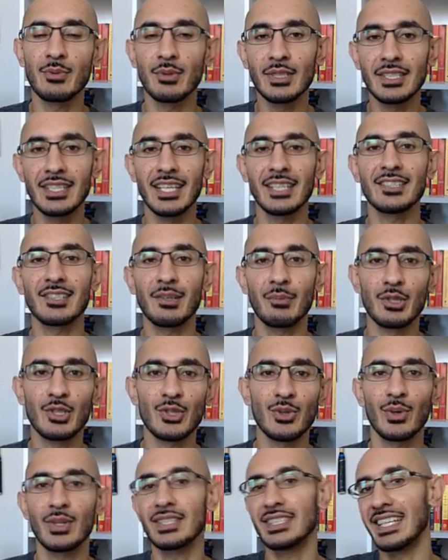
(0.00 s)
when you take someone
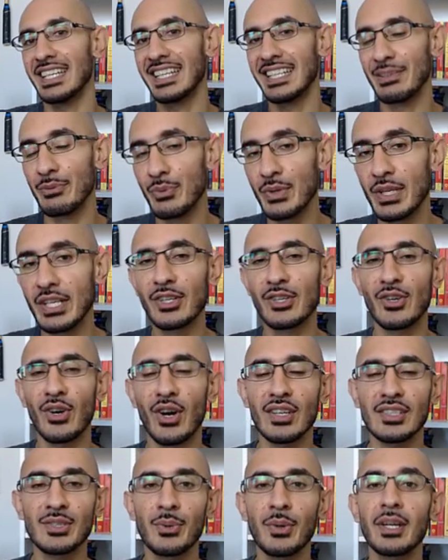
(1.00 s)
short, they hit a weak
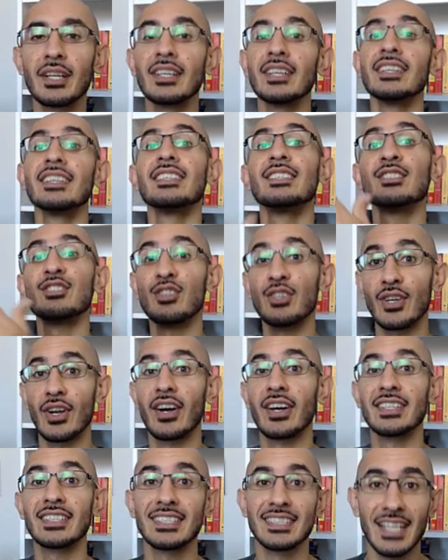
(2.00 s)
cross court, so you're
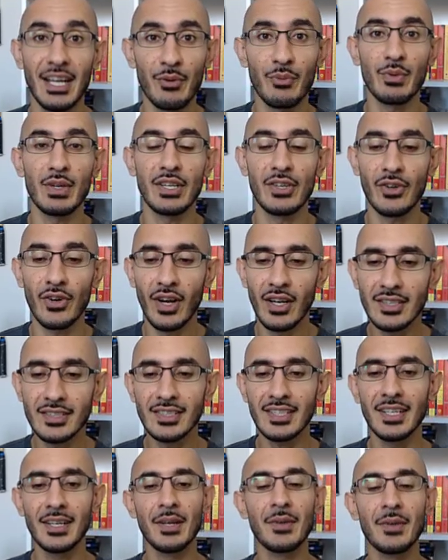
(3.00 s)
hunting that weak
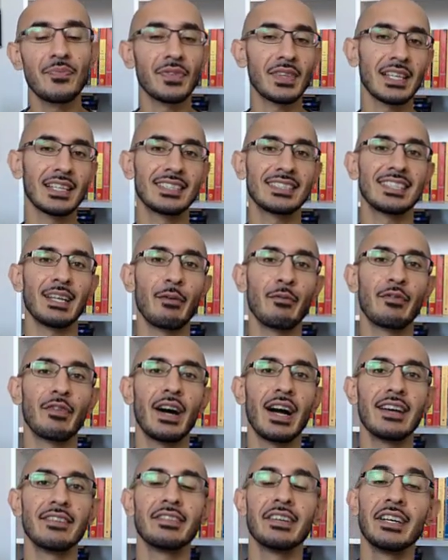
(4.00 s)
cross. Step
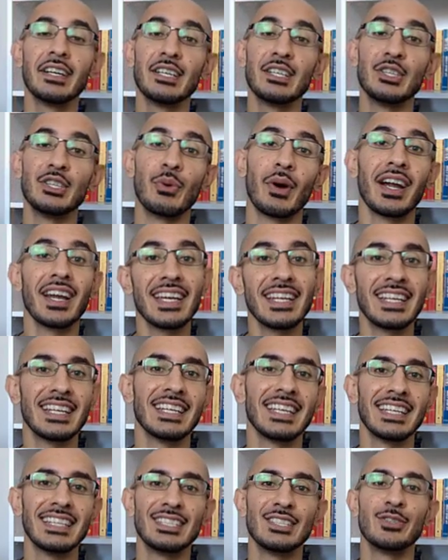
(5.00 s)
five, you are
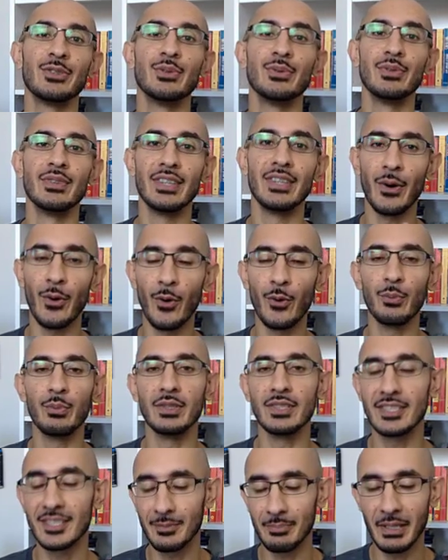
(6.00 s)
hitting into the
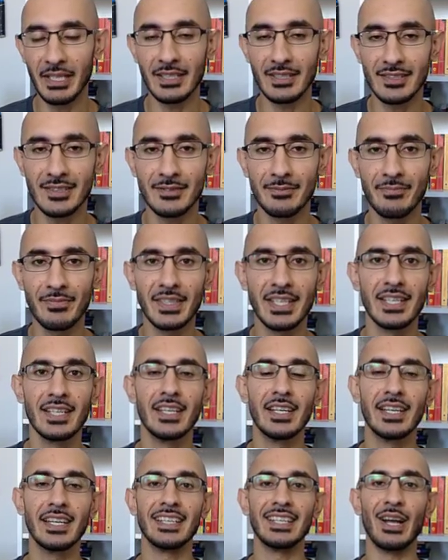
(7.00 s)
open space.
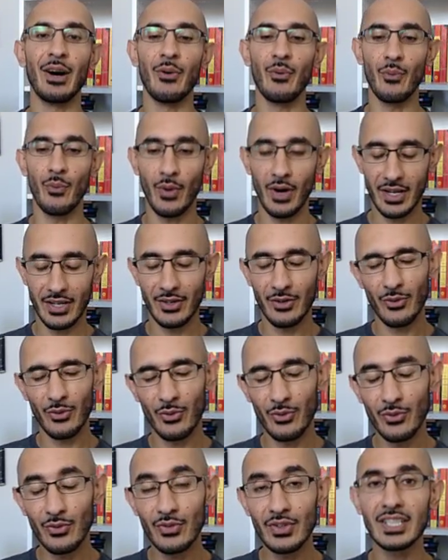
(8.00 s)
Now, one
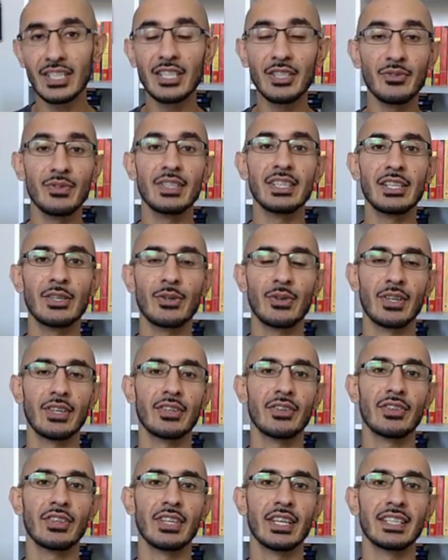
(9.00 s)
really, really
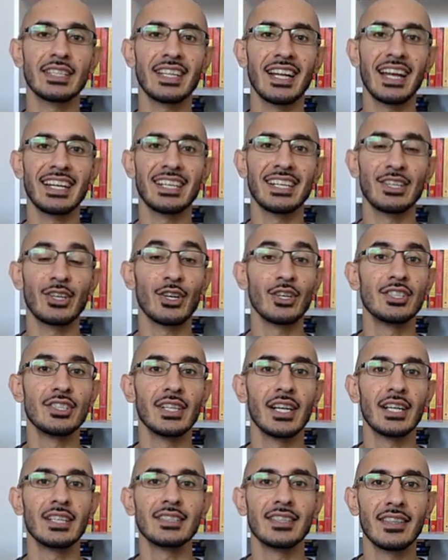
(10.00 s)
critical thing that I'd encourage you
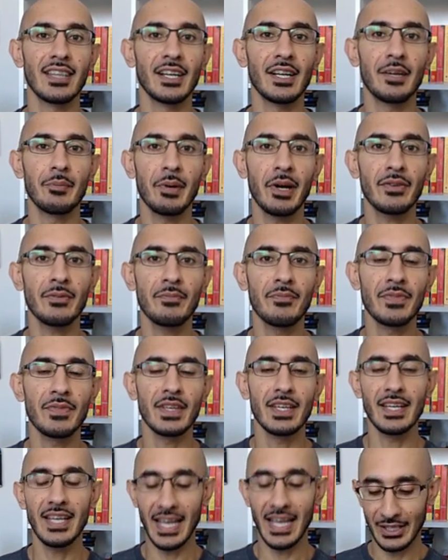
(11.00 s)
guys to think about,
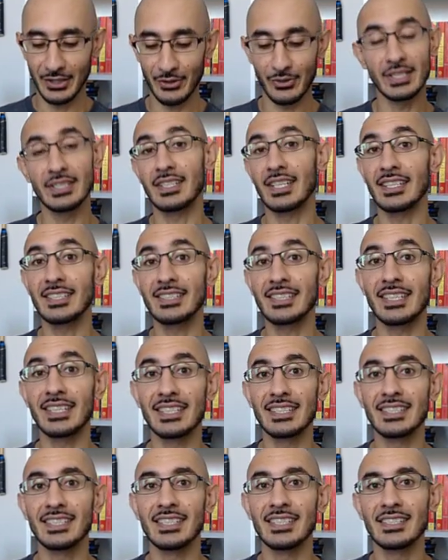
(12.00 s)
and the reason I said
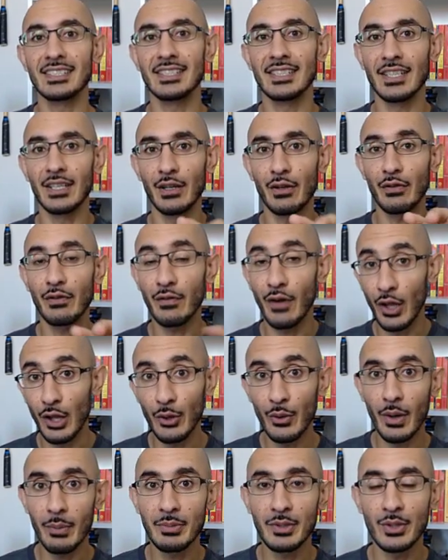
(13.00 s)
this is the
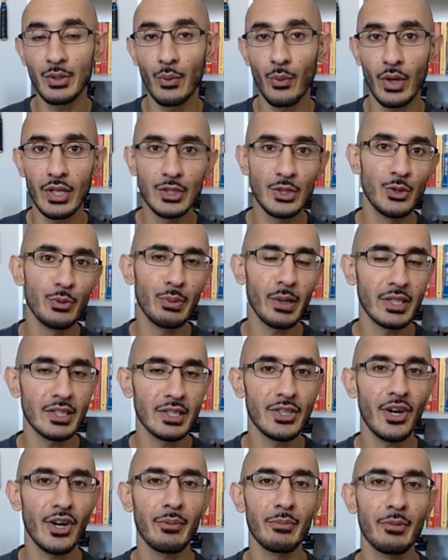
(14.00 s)
follow up to the one two
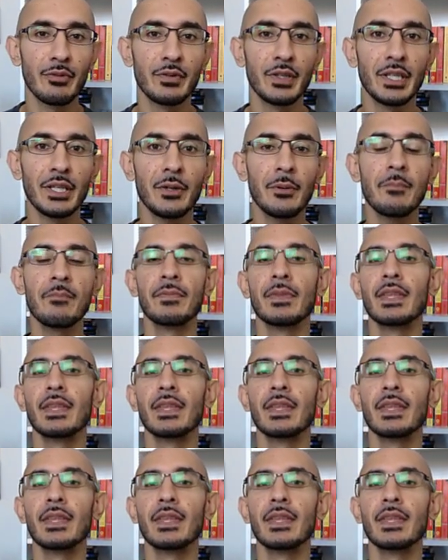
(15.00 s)
punch combo video,